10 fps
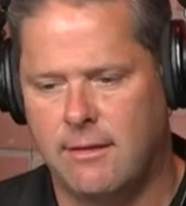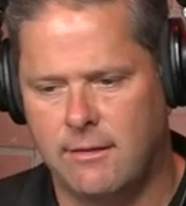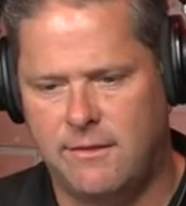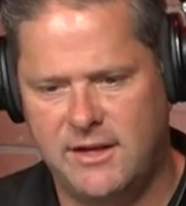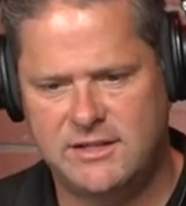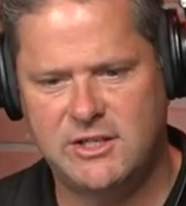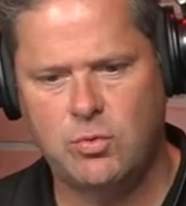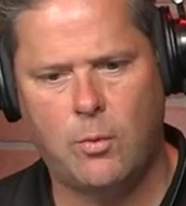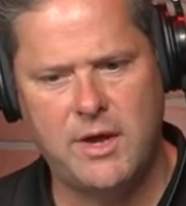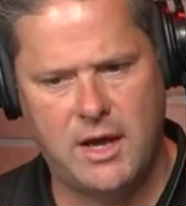This is
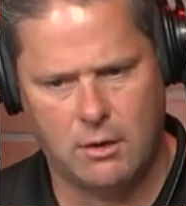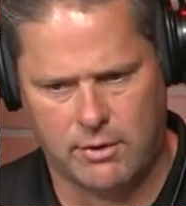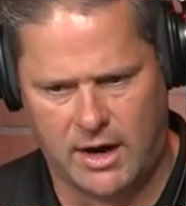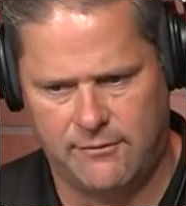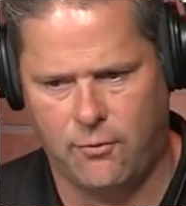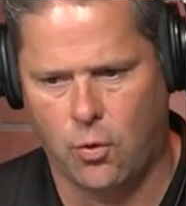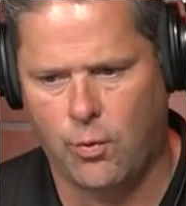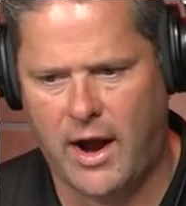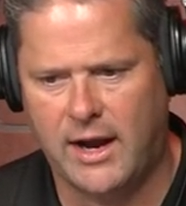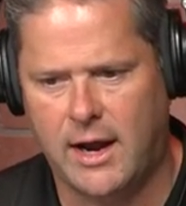what we get ready for,
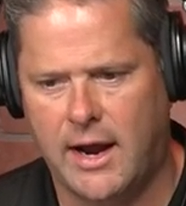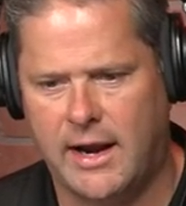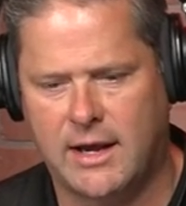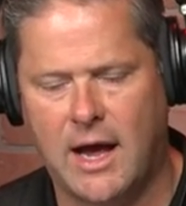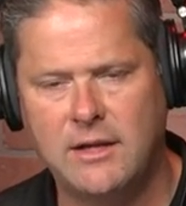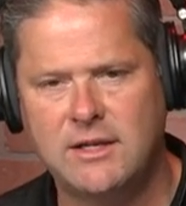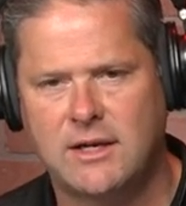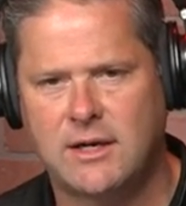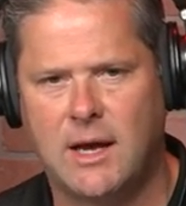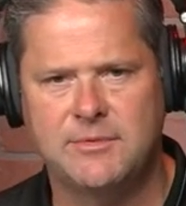right? It comes
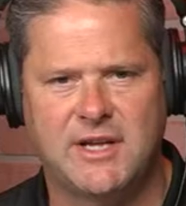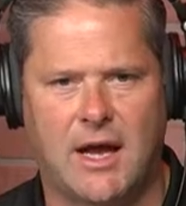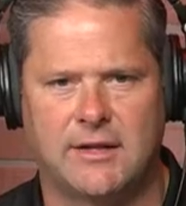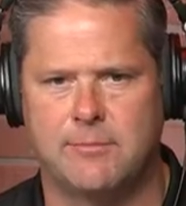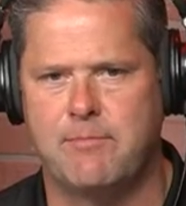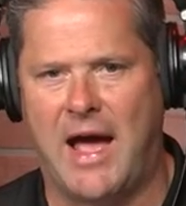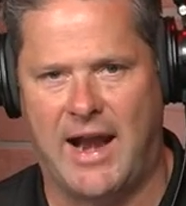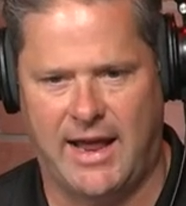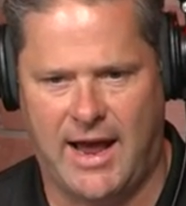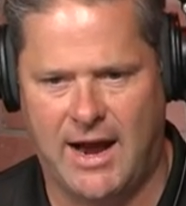comes down to the
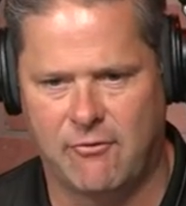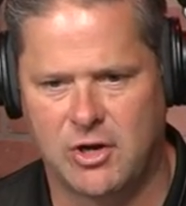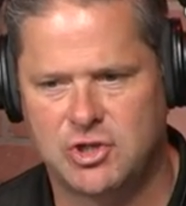batting average.